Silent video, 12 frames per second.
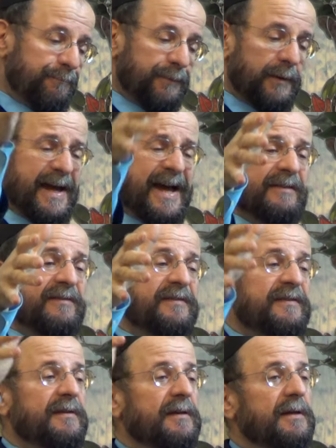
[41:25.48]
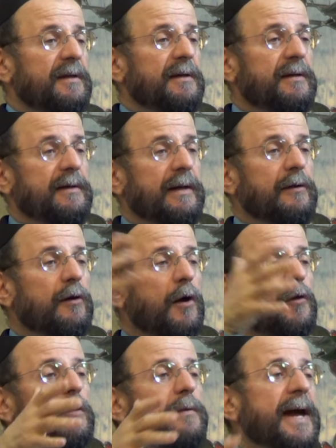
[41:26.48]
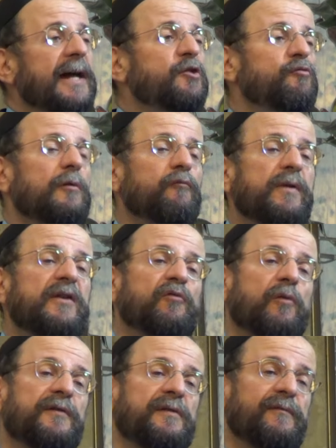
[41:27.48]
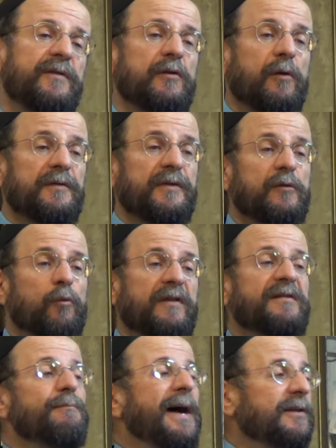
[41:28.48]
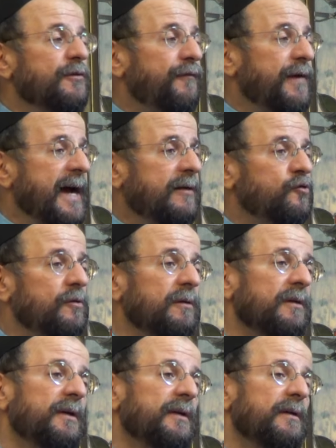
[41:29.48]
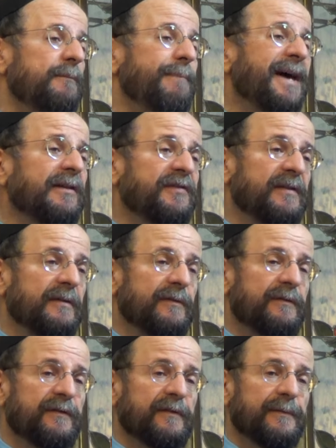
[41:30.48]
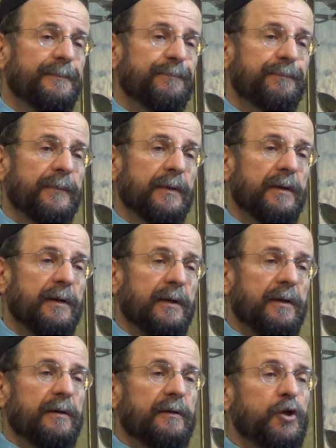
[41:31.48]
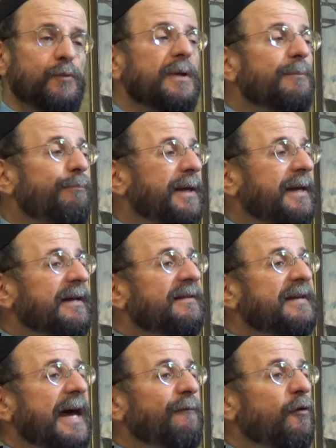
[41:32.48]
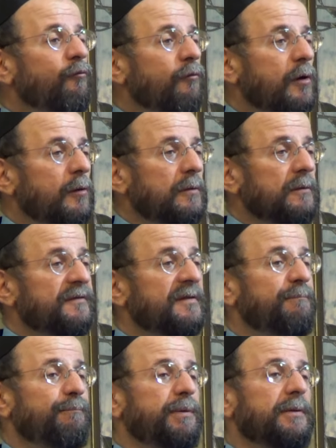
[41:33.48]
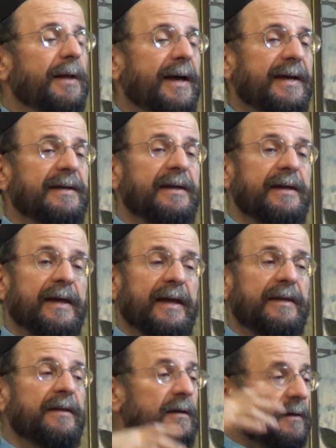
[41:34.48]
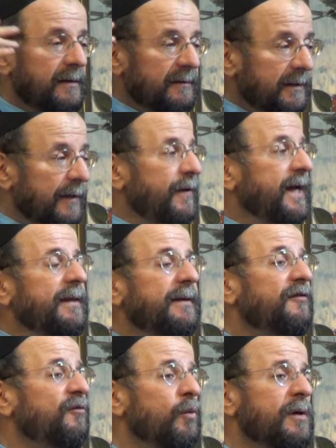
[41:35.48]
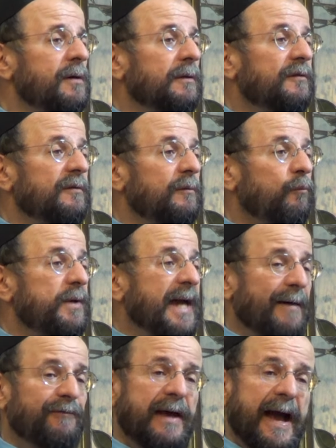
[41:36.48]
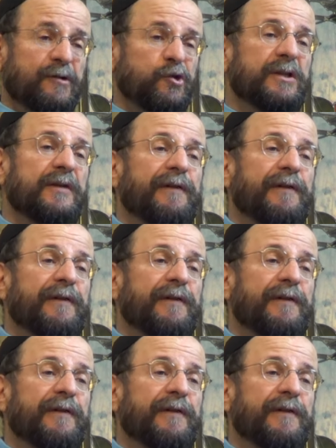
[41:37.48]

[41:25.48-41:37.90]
plants and other natural resources of the earth in order to manufacture medicines. Human beings have a role to play in living in this world. We have to actually